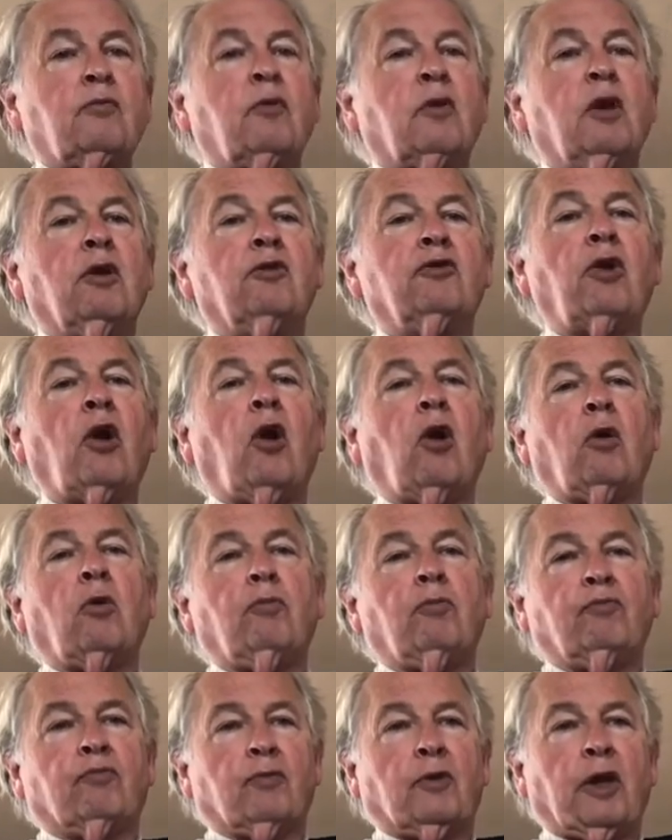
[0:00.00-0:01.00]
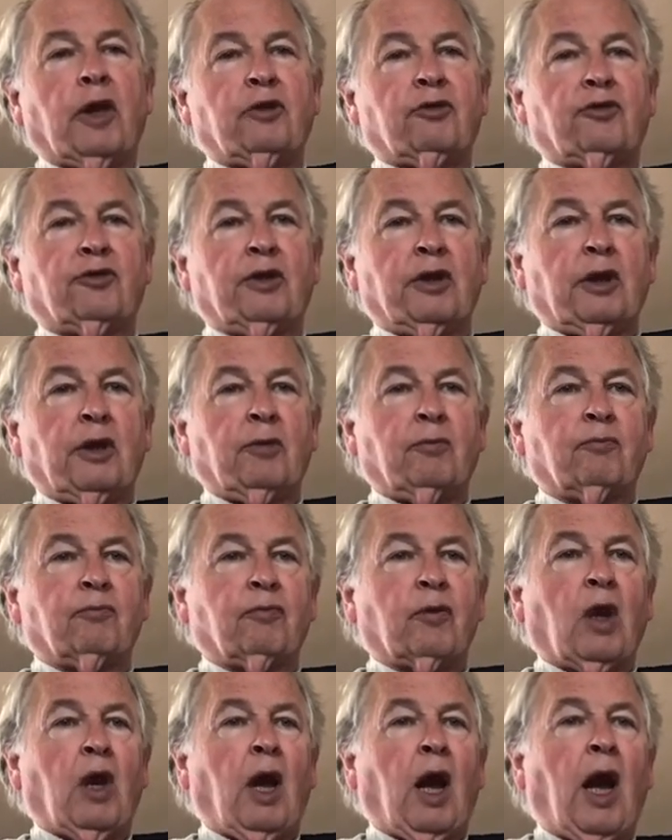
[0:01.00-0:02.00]
So let's see.
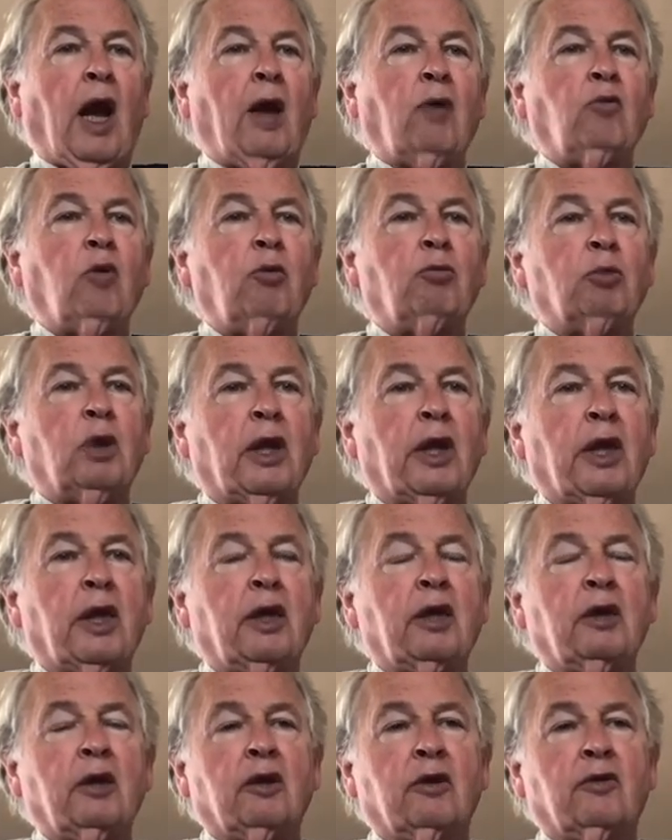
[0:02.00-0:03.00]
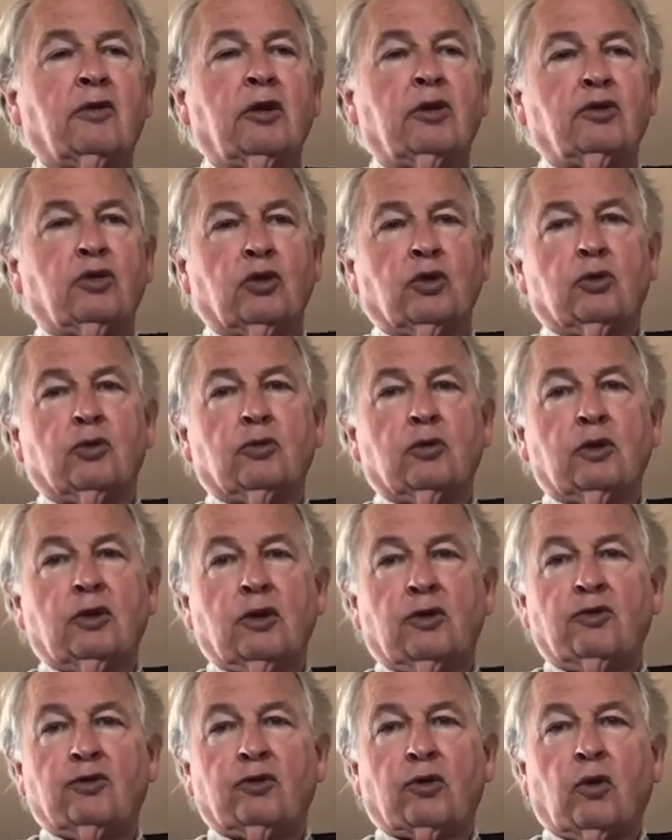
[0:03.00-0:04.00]
I will play the tune
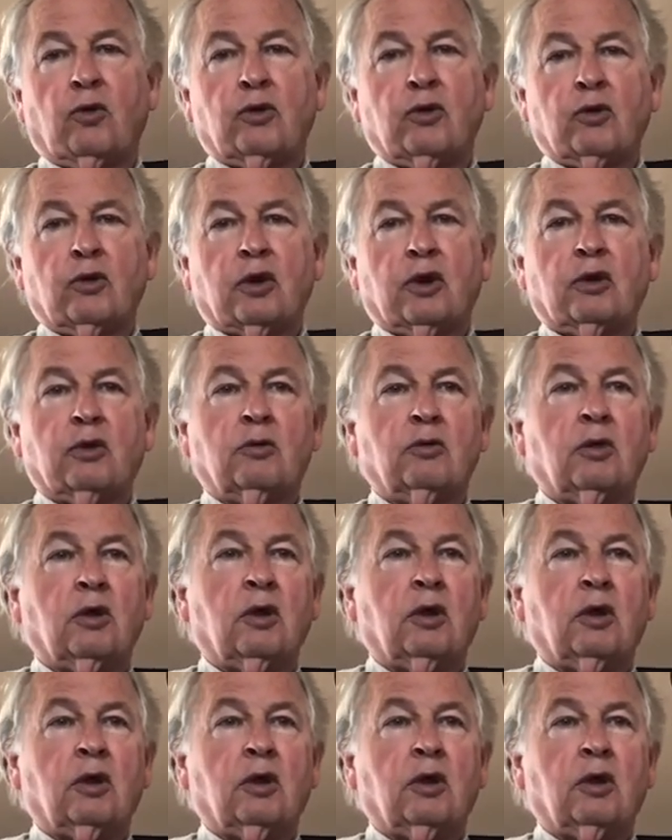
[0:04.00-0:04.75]
just so you can